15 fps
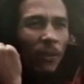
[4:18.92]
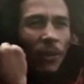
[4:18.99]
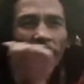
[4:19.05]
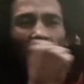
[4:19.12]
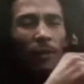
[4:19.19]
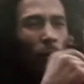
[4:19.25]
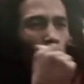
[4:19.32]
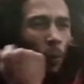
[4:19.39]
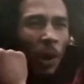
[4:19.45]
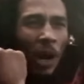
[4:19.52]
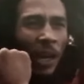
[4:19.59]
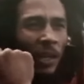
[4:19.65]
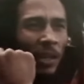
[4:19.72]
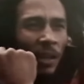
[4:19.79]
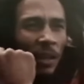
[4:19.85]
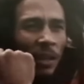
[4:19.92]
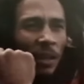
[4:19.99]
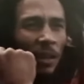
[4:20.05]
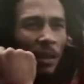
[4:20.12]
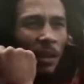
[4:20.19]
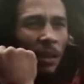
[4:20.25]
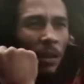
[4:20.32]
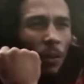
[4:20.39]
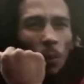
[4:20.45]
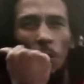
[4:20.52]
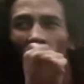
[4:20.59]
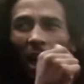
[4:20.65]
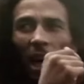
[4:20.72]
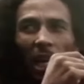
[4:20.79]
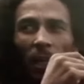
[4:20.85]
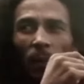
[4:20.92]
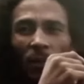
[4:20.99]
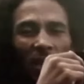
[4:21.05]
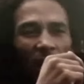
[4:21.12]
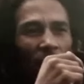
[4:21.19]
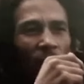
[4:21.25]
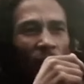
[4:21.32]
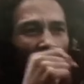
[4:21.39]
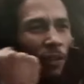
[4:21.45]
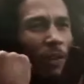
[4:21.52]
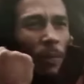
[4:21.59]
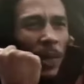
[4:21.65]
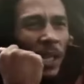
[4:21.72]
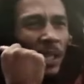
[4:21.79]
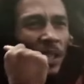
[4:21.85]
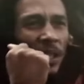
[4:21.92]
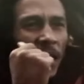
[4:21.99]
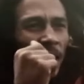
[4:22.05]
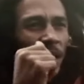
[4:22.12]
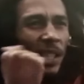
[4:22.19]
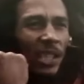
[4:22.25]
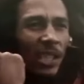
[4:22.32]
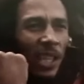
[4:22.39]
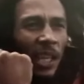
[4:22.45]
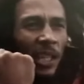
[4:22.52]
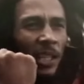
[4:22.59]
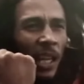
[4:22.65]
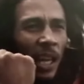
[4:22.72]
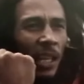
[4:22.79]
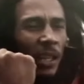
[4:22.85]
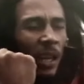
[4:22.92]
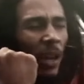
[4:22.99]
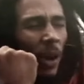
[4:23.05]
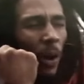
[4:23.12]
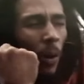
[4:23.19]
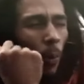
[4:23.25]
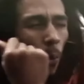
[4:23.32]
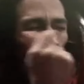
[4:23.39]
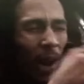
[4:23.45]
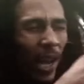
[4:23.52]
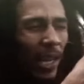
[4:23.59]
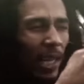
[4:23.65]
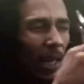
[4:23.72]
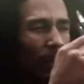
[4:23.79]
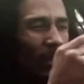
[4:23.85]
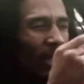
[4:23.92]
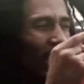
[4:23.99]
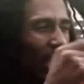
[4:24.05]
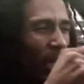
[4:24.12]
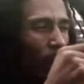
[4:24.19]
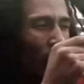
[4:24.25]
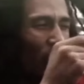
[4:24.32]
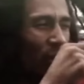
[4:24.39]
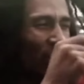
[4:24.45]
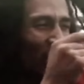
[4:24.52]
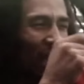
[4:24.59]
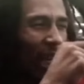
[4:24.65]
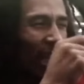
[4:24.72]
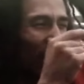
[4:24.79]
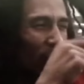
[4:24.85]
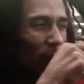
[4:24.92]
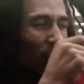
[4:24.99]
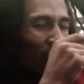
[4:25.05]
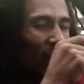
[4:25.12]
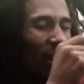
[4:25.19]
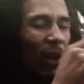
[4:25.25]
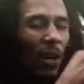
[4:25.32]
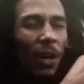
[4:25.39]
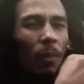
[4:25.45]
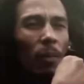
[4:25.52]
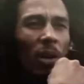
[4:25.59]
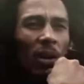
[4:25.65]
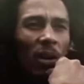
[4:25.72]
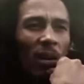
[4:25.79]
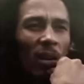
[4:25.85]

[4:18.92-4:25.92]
for everyone, who call themselves governments and this and that, why them say you must not use the herb?